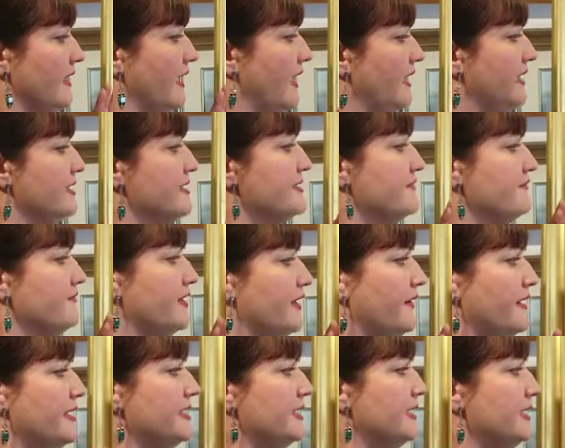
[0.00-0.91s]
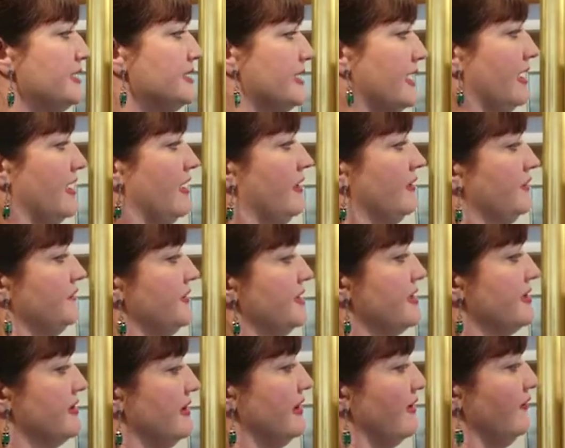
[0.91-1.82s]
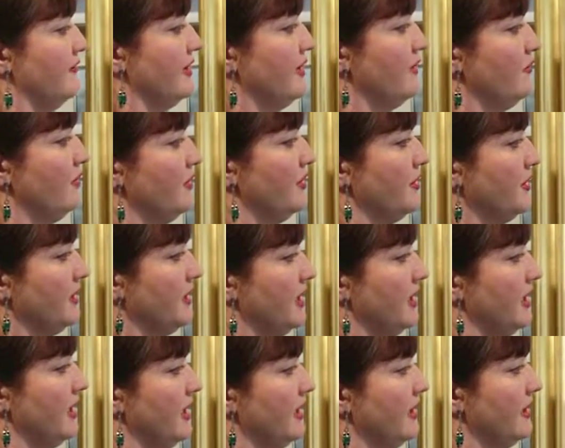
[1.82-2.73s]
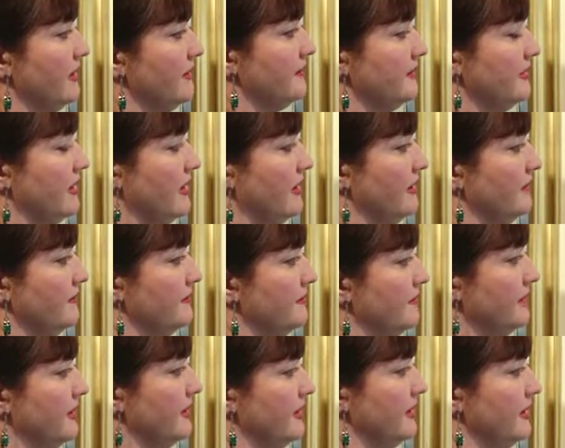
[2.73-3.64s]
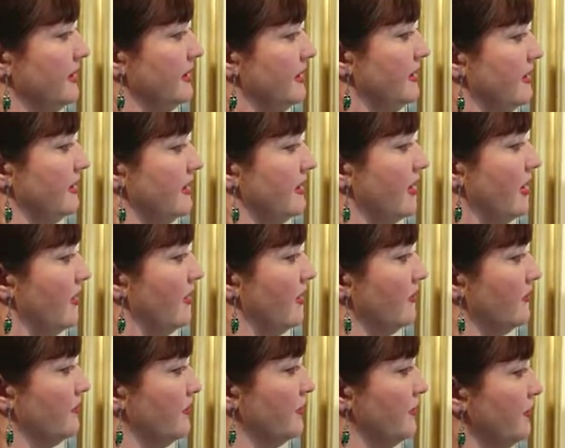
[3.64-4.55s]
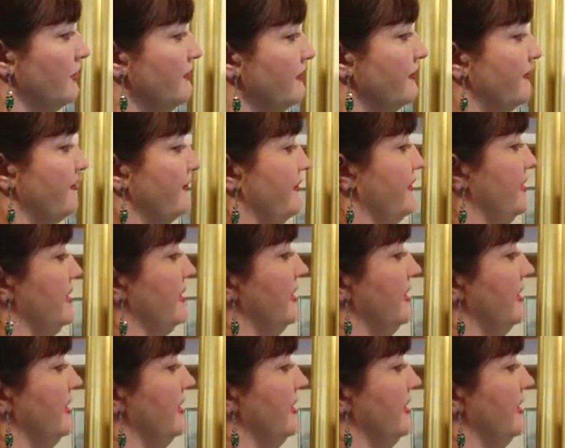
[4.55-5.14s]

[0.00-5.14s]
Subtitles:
And it's very detailed. There's lovely work here in the old roof.